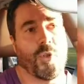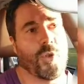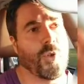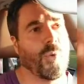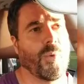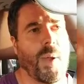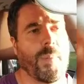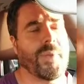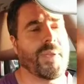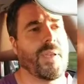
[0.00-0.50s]

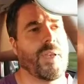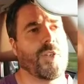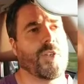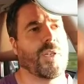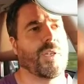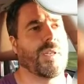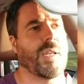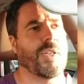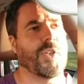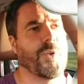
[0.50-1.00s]

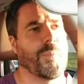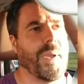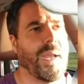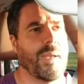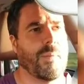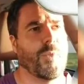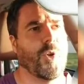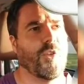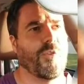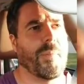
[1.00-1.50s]
repetitions as your
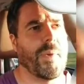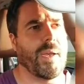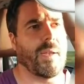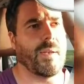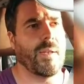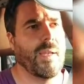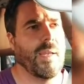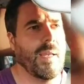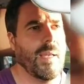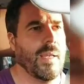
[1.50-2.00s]
main
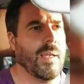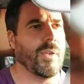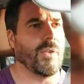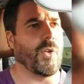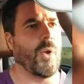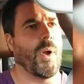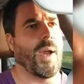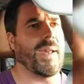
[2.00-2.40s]
movement. So